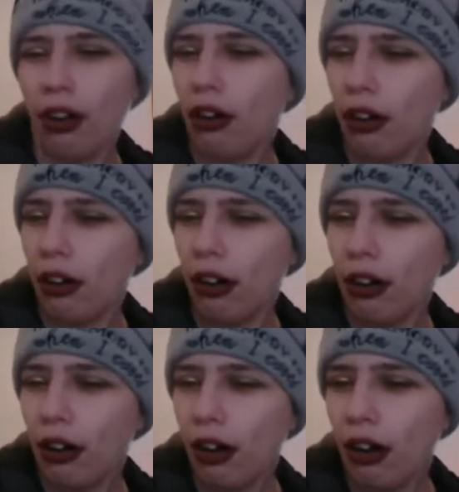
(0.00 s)

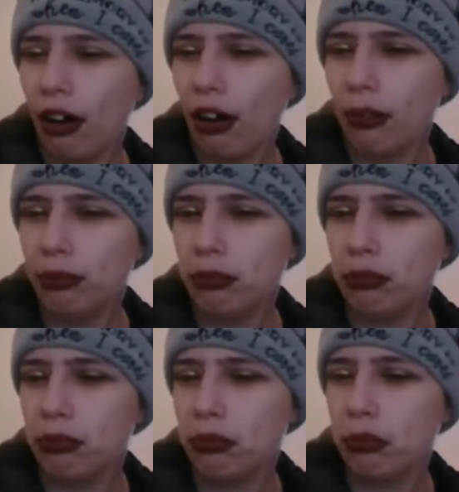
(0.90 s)
Um,
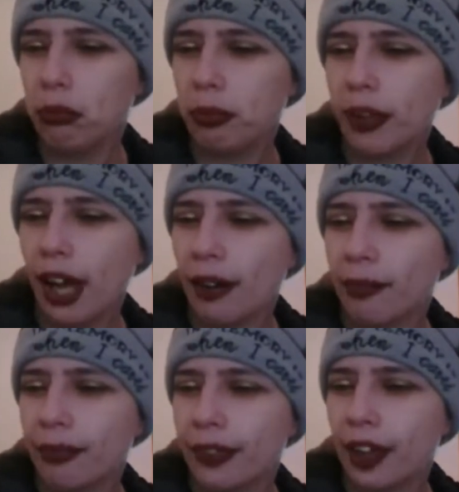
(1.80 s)

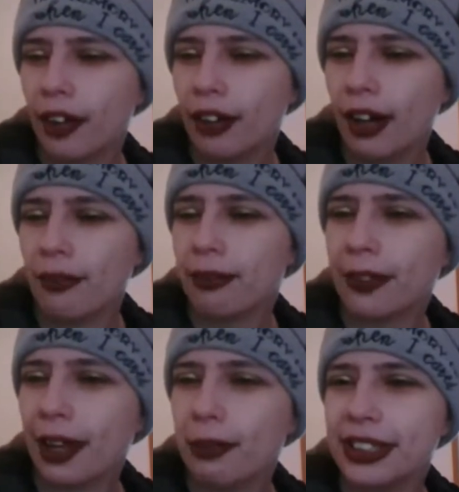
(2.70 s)
yeah. Okay.
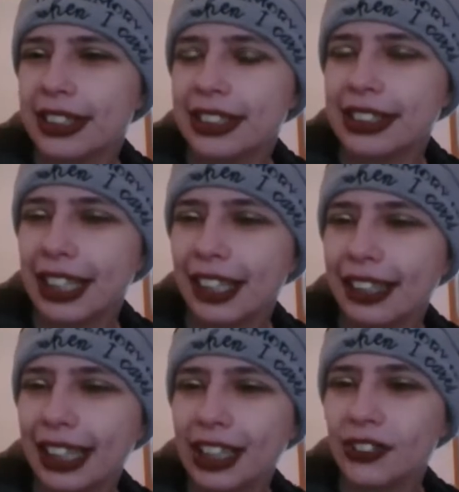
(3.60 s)
I'm just gonna say
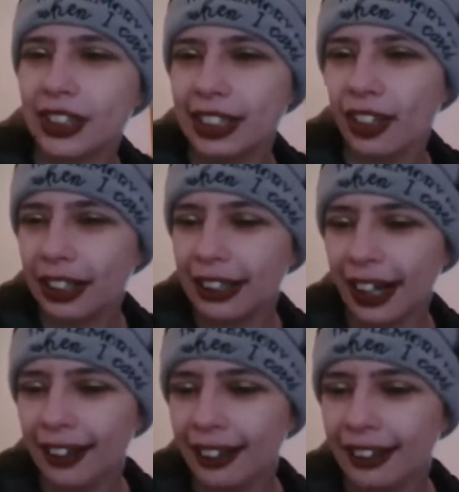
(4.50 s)
that that's really all I
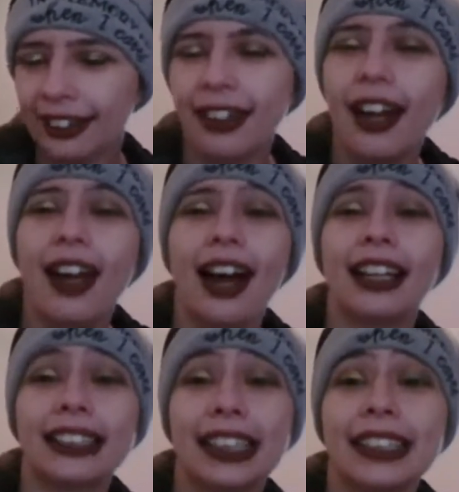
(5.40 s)
highlighted.
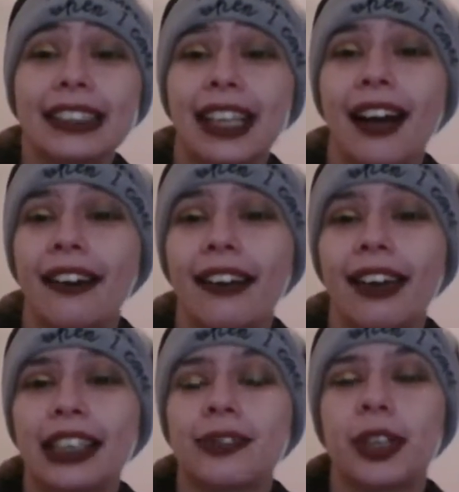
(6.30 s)
I guess I didn't
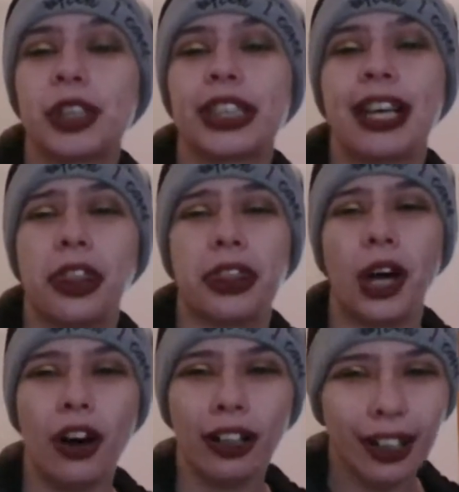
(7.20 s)
highlight as much as I
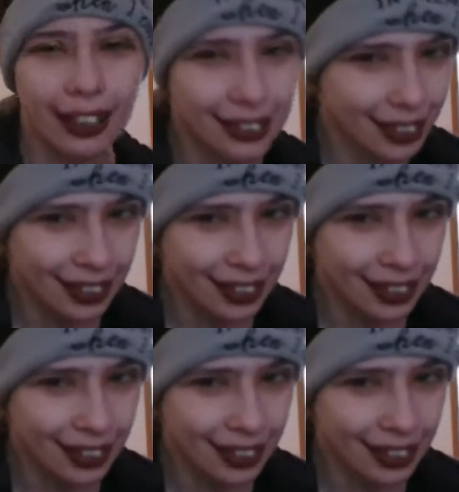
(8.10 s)
thought I